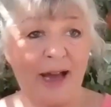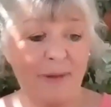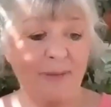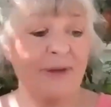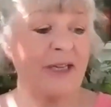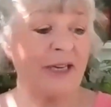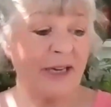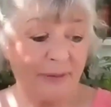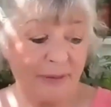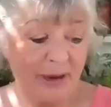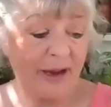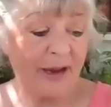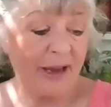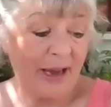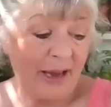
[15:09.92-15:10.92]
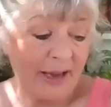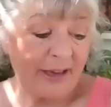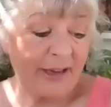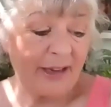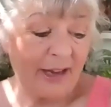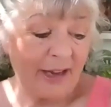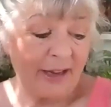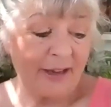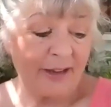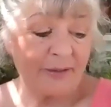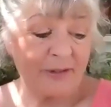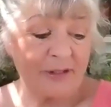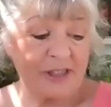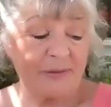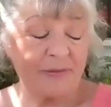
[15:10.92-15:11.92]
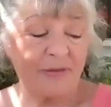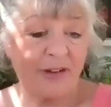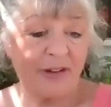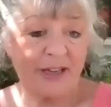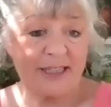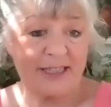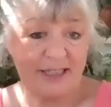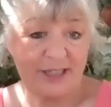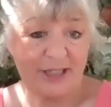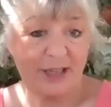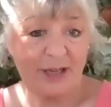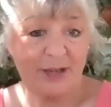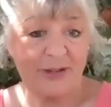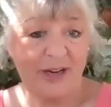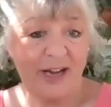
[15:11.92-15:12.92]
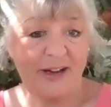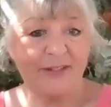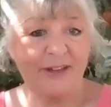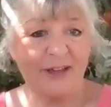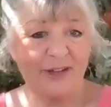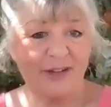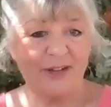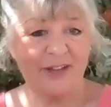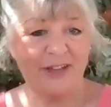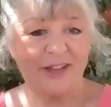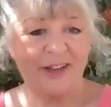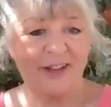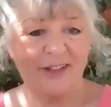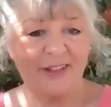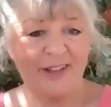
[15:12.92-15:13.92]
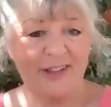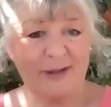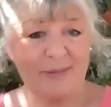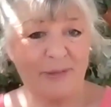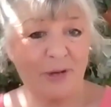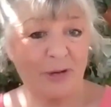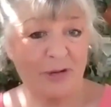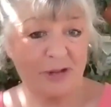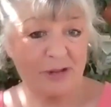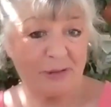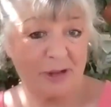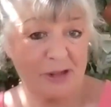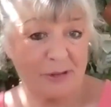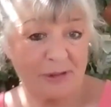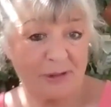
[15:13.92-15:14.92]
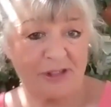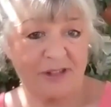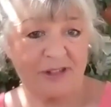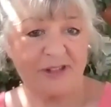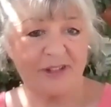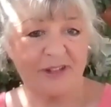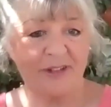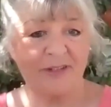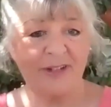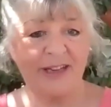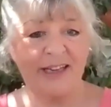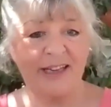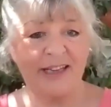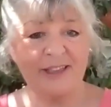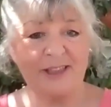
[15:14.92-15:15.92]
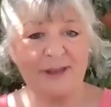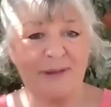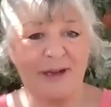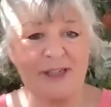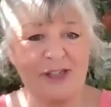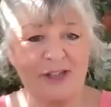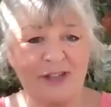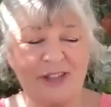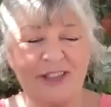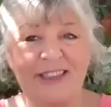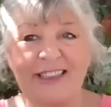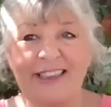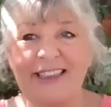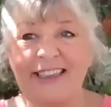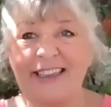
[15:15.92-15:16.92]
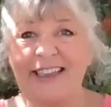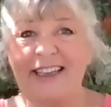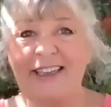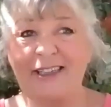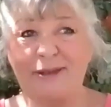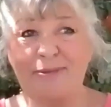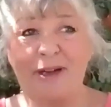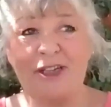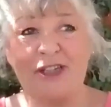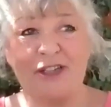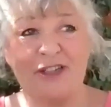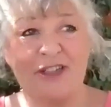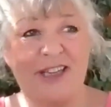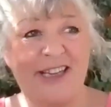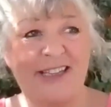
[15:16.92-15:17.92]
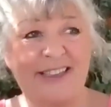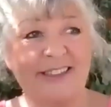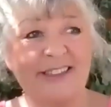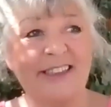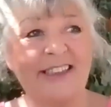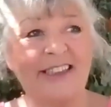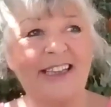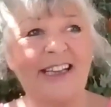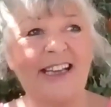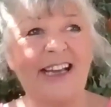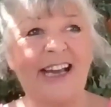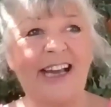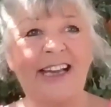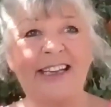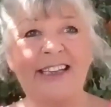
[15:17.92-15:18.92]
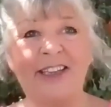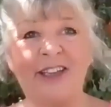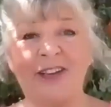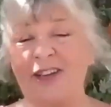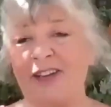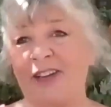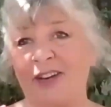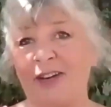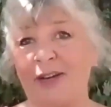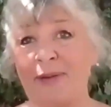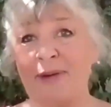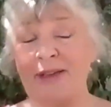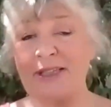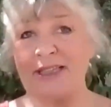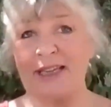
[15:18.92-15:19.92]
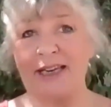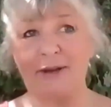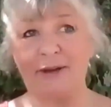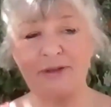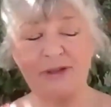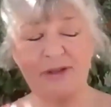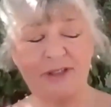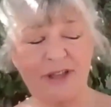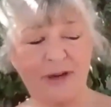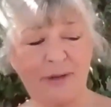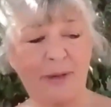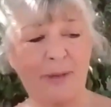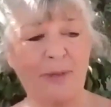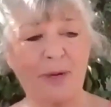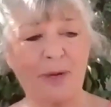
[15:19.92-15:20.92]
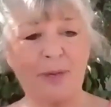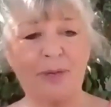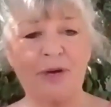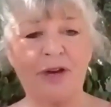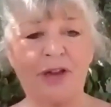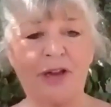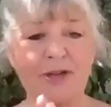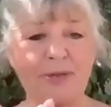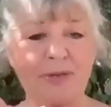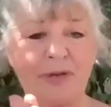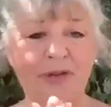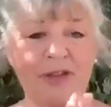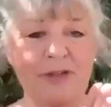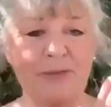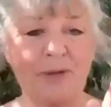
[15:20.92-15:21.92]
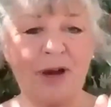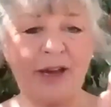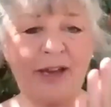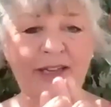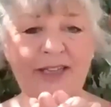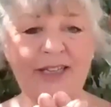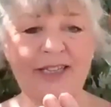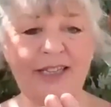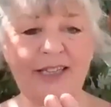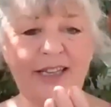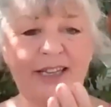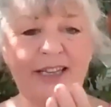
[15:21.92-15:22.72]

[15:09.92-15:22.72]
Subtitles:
how, but anyway, I was invited to go and have a look at these books, which was really a special deal. And you went in, it was all terribly proper, and you had to put these white